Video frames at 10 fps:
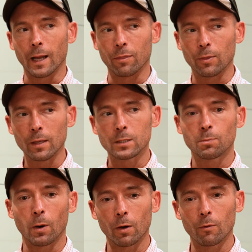I think it's
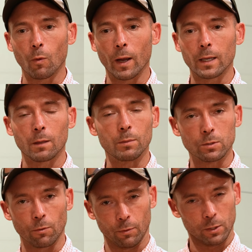part of why it can be
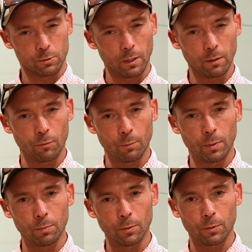so frustrating for
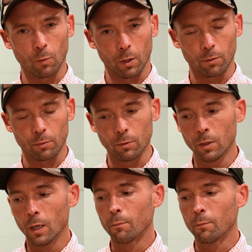people to work through.